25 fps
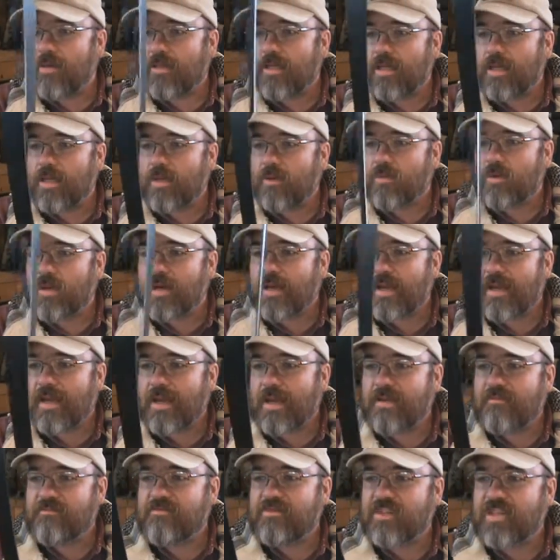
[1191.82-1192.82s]
seeing what I
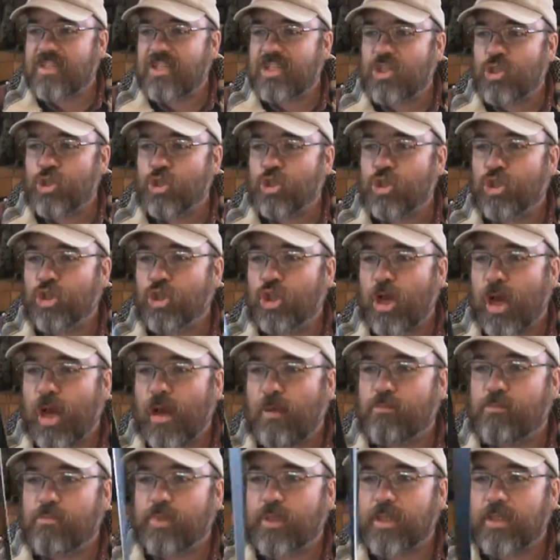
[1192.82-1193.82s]
have that I can
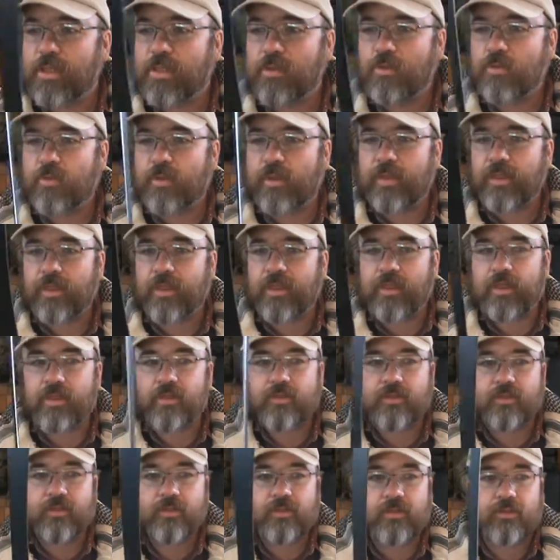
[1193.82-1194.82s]
chop with
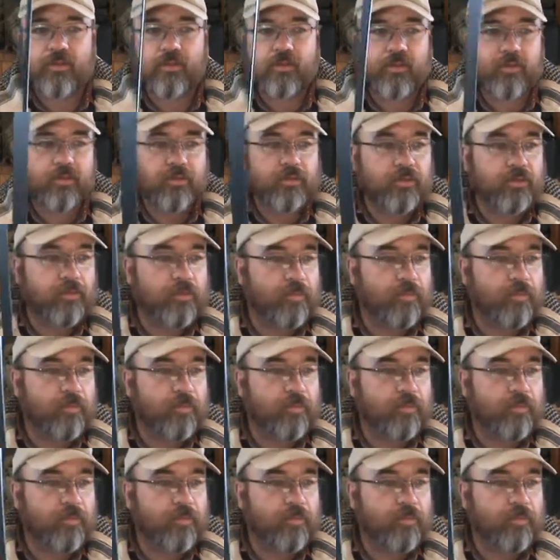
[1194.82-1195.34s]
this.